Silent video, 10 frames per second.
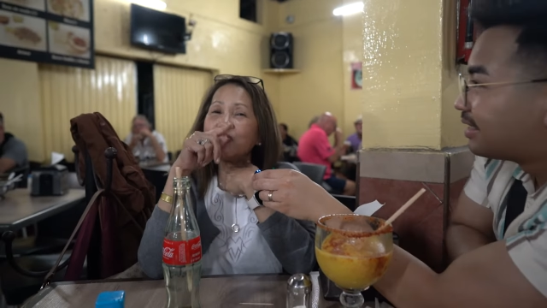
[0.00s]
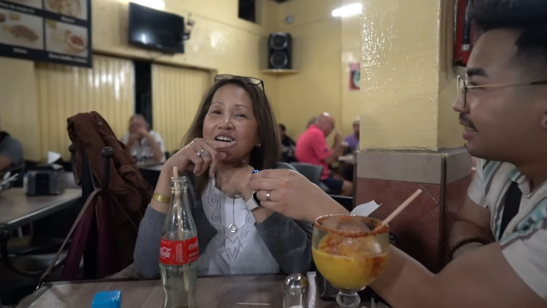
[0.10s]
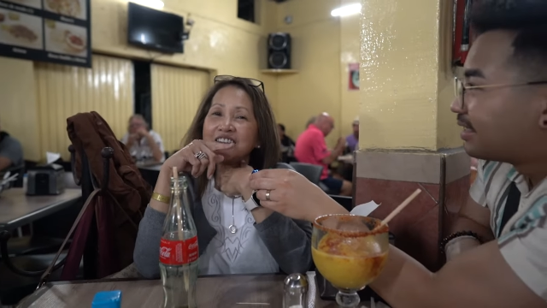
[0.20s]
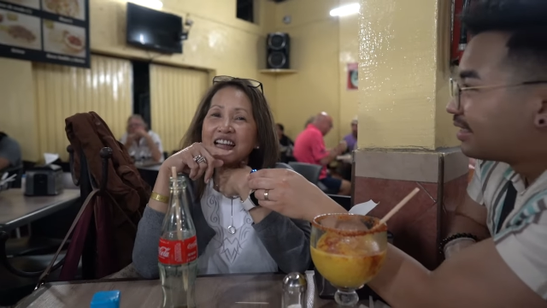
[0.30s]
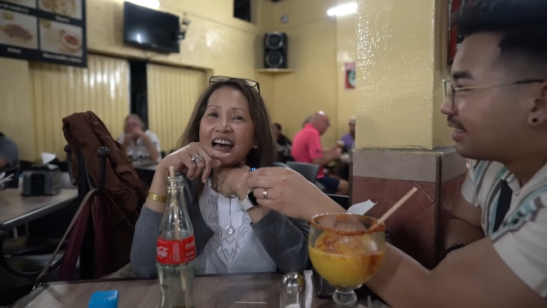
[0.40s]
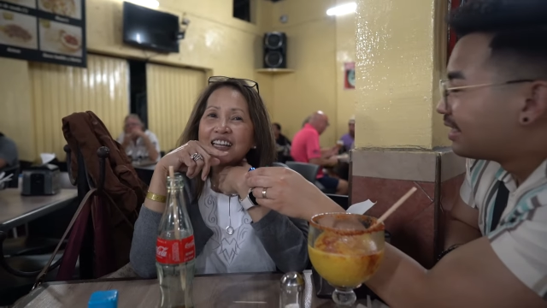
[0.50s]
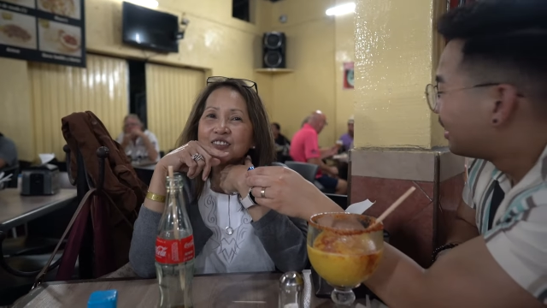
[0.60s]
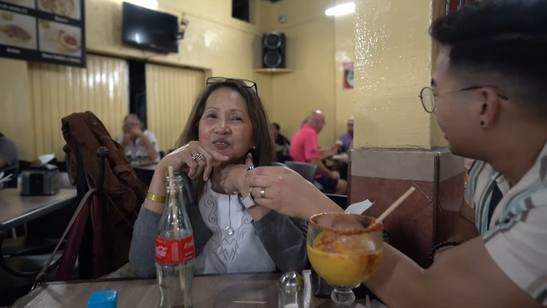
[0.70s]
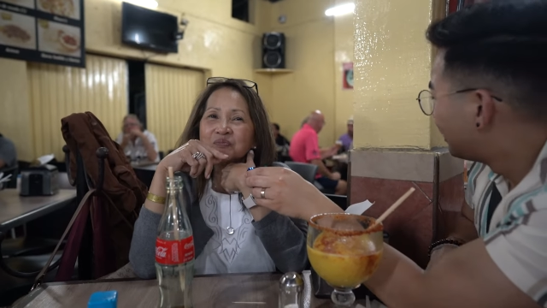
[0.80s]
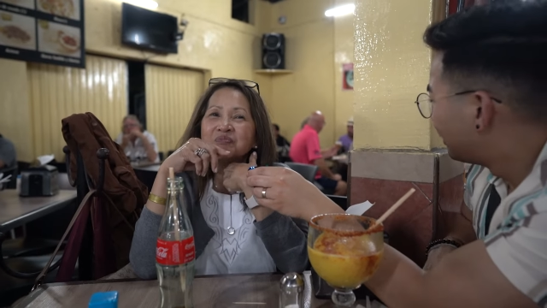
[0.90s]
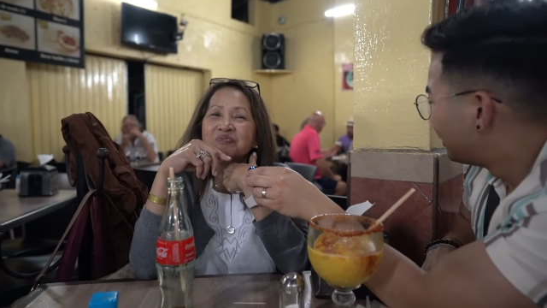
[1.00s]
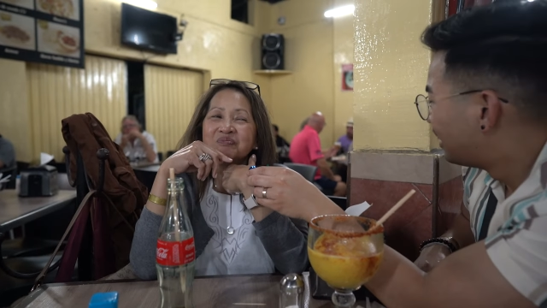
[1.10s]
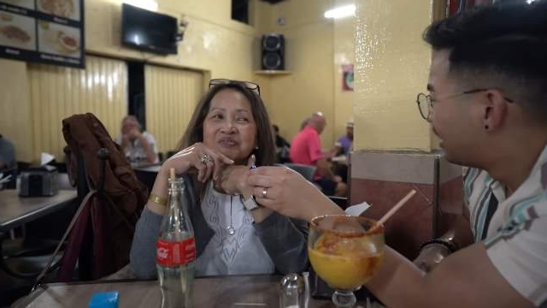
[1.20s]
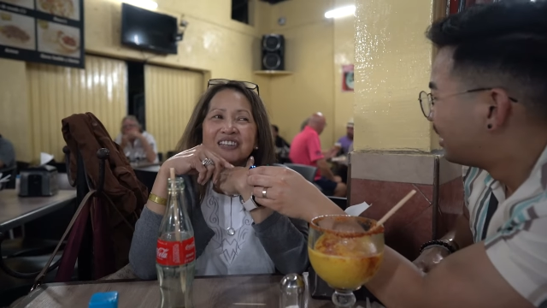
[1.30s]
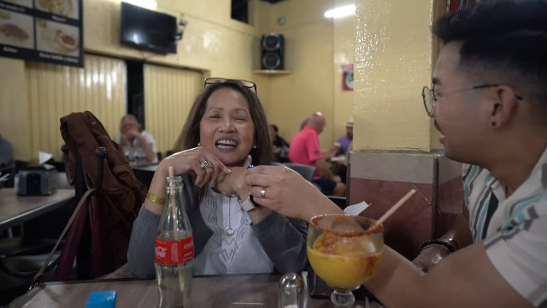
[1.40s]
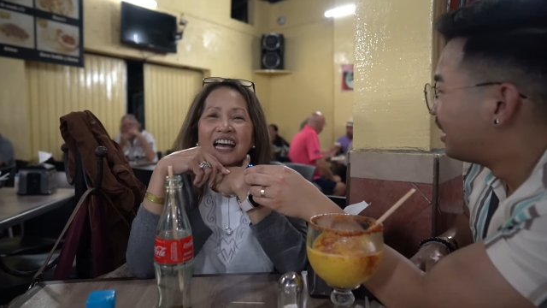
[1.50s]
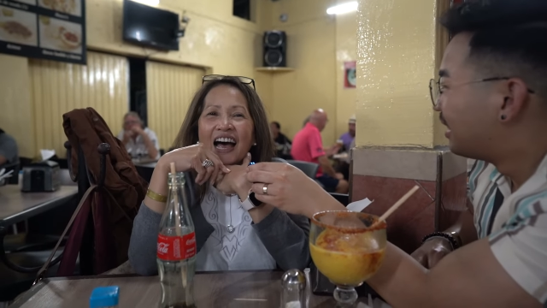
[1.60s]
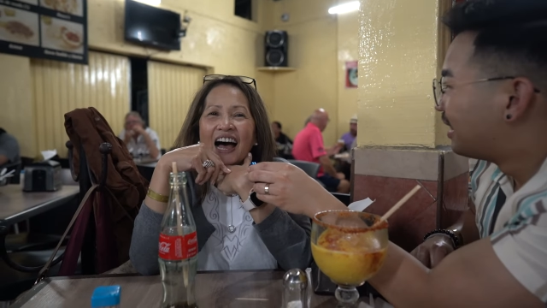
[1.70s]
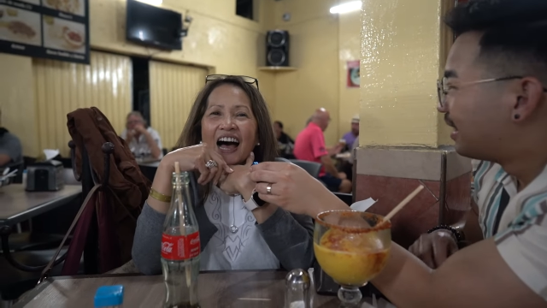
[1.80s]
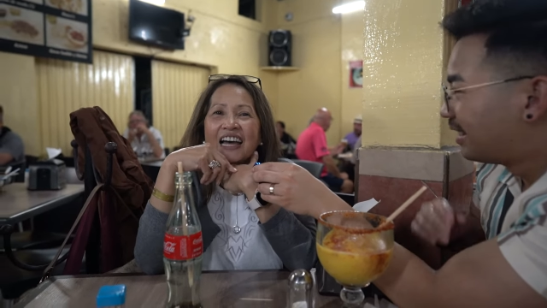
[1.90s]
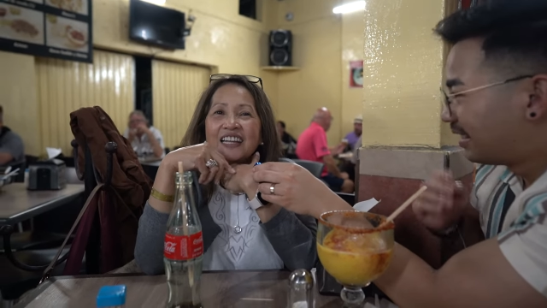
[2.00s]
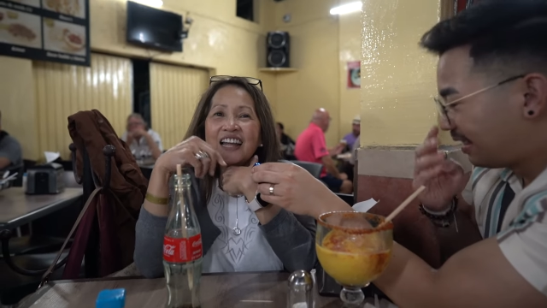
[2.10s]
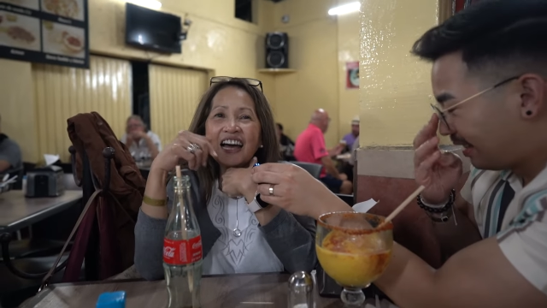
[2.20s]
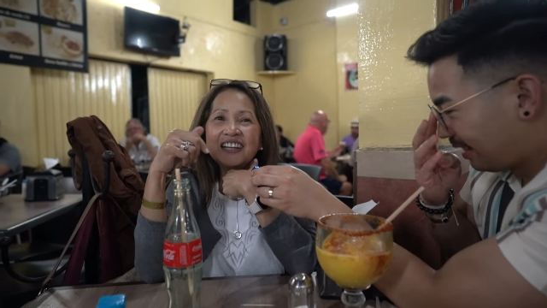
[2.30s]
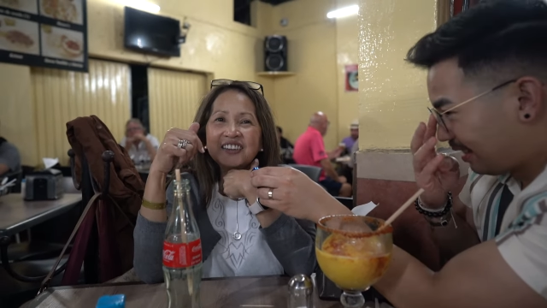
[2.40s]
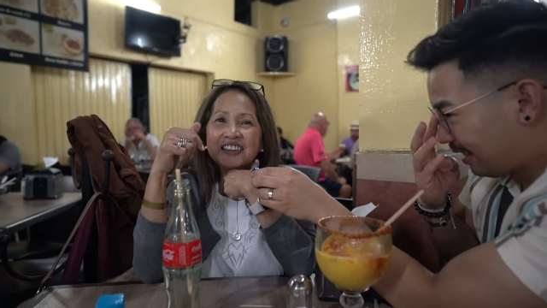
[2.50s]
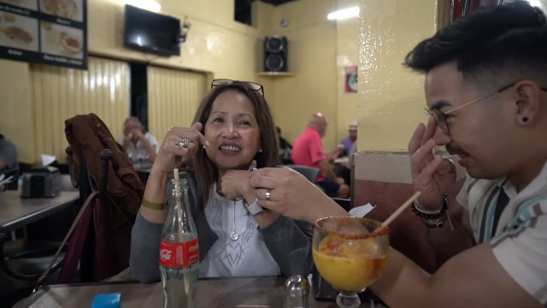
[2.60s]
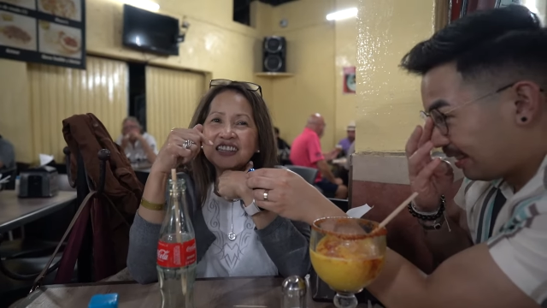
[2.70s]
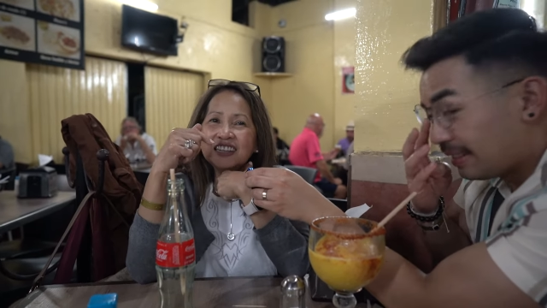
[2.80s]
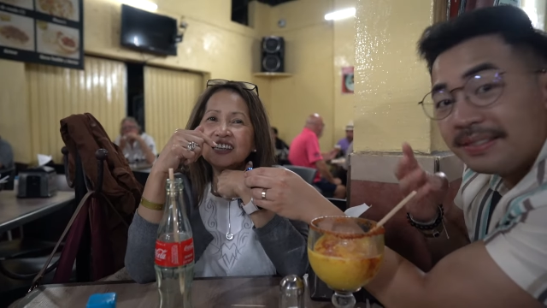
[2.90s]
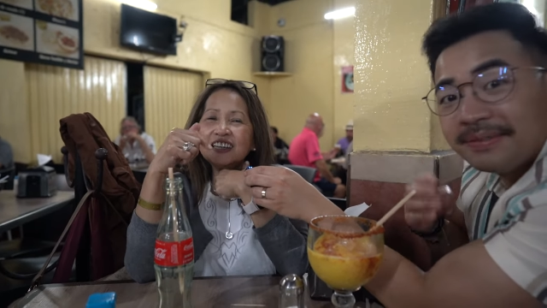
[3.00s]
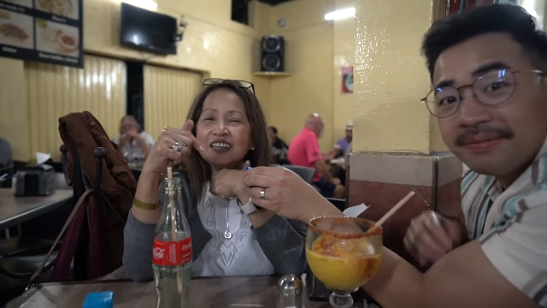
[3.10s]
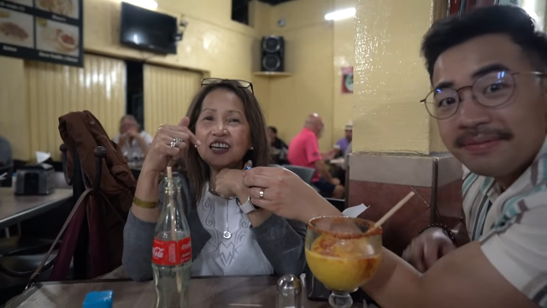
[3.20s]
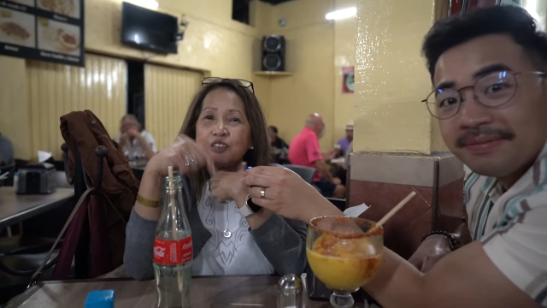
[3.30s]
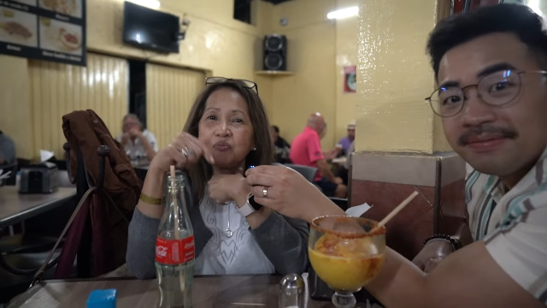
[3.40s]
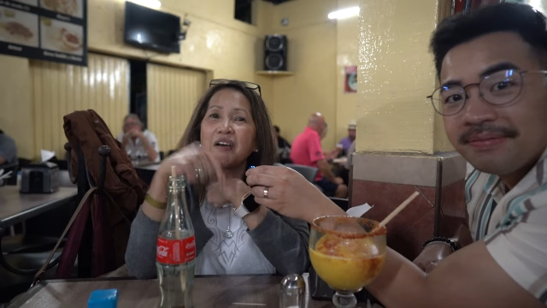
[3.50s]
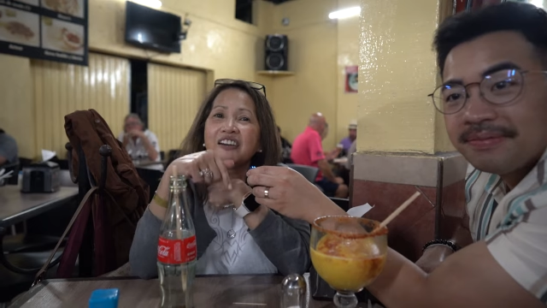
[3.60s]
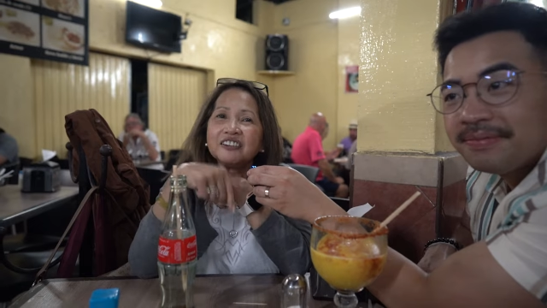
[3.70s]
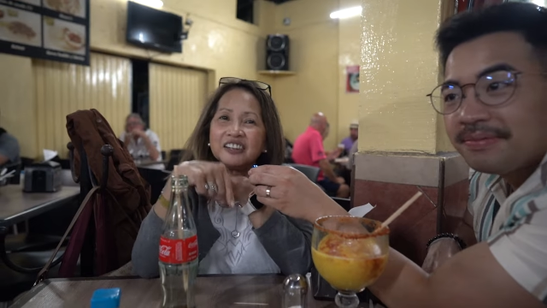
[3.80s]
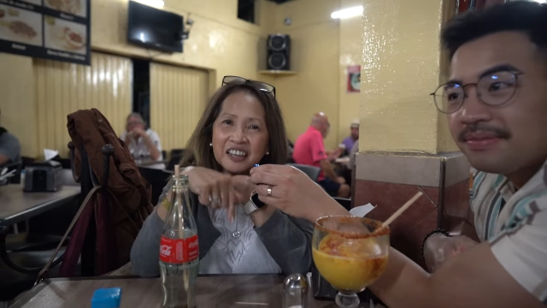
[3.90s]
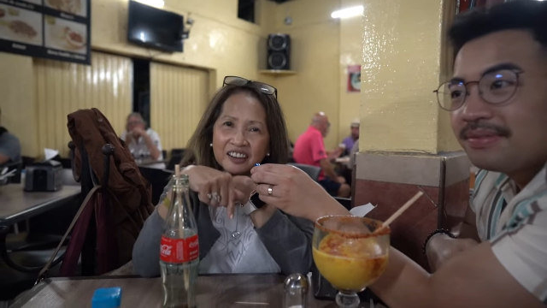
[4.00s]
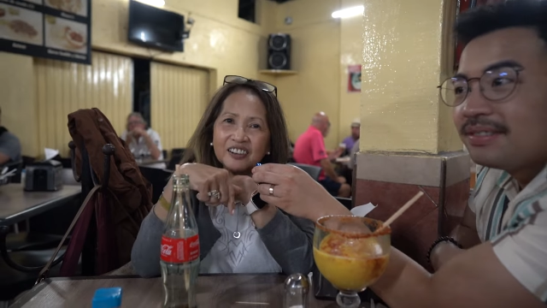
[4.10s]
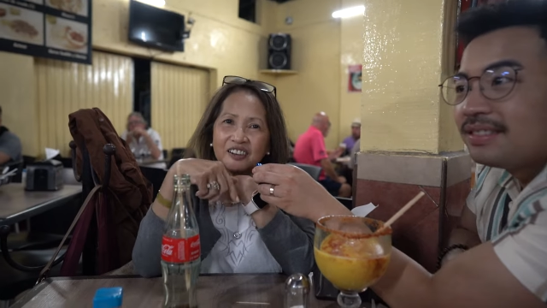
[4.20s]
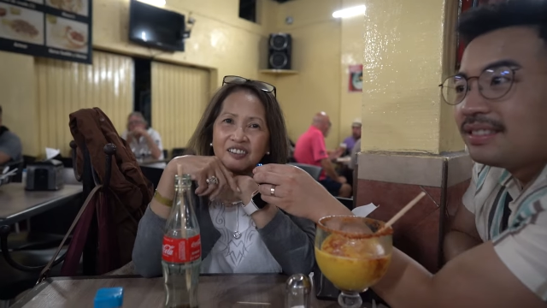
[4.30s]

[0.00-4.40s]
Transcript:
Speaker 1: about that, I like it better here.